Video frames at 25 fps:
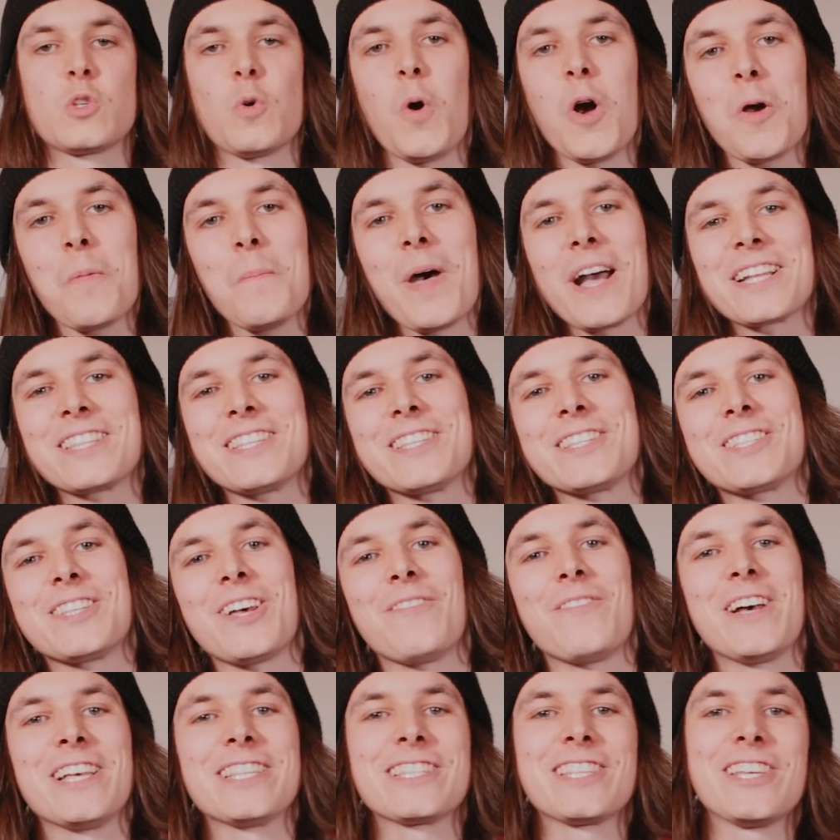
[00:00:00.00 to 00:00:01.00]
So welcome back to the
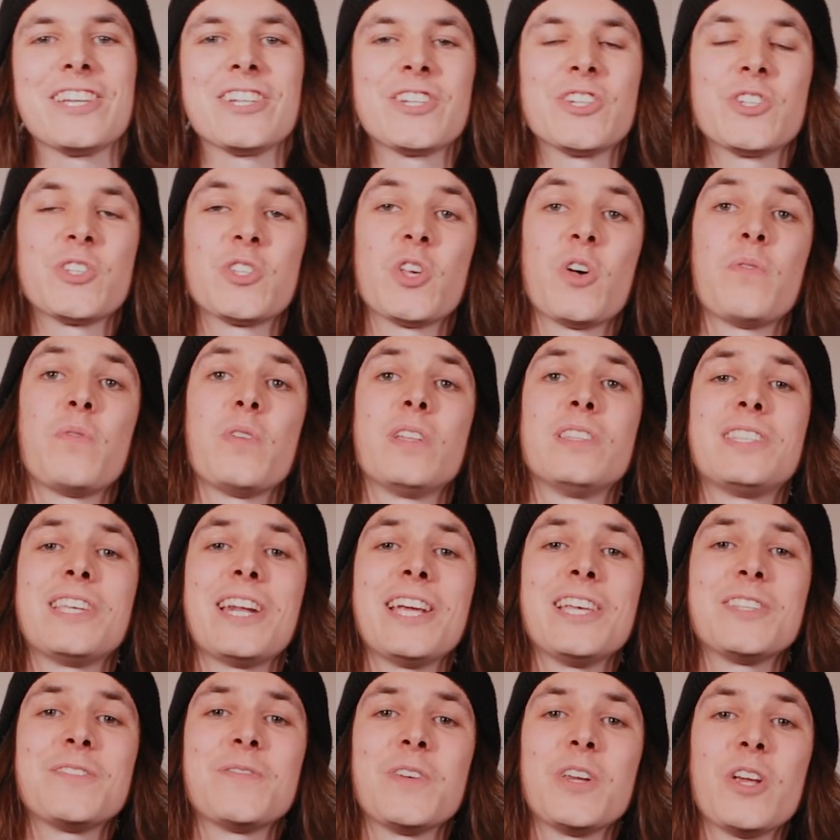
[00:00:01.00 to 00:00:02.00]
self-isolation sofa. In
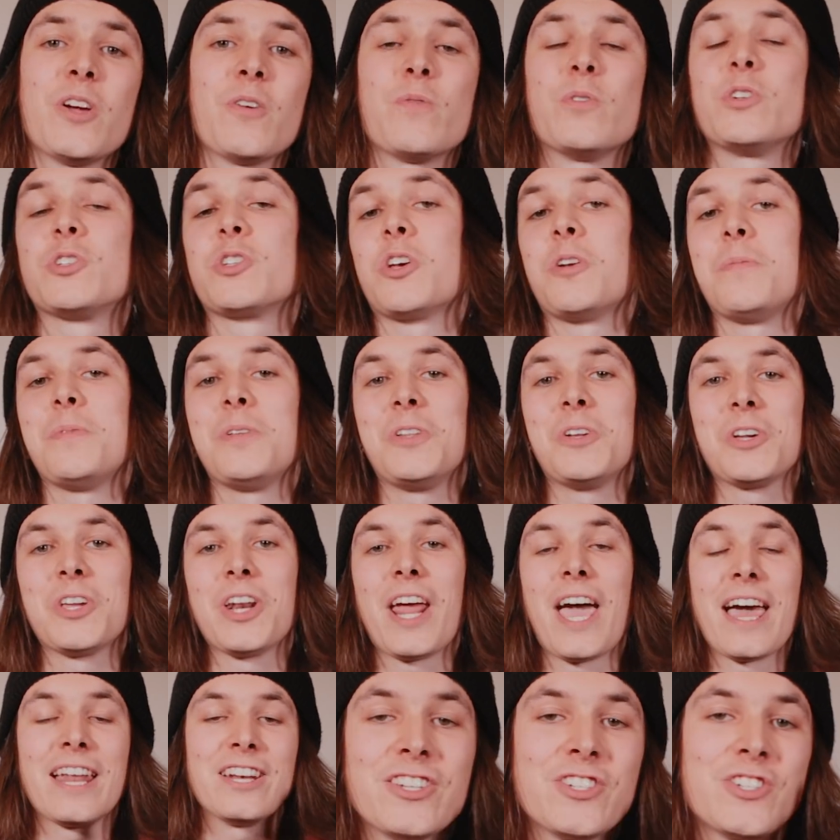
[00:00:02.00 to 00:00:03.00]
today's video, we're just going to be
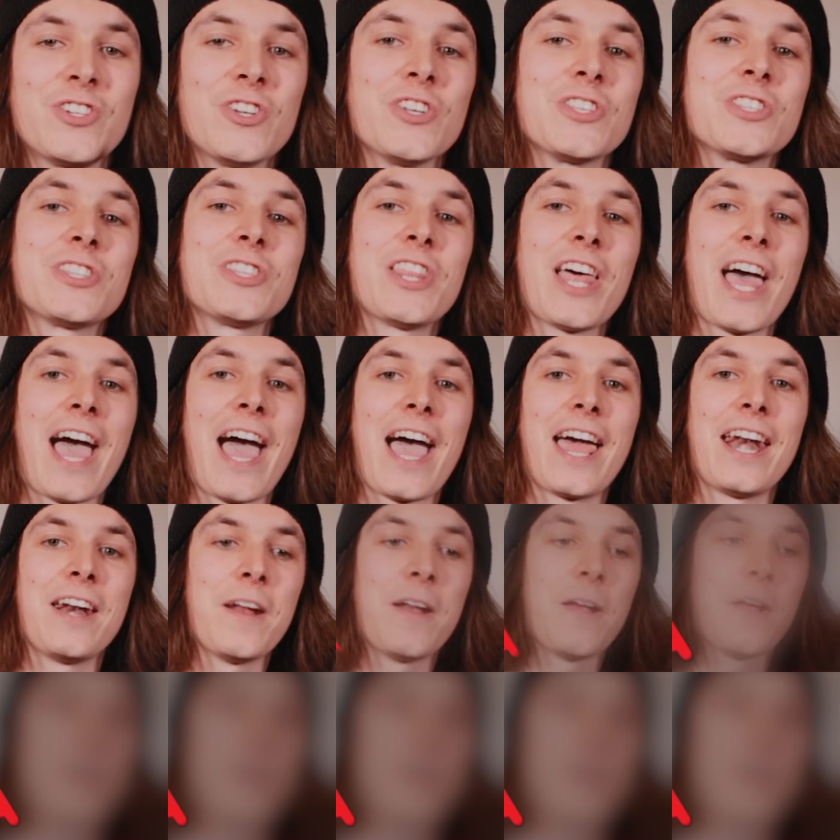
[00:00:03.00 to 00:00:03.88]
looking at just that.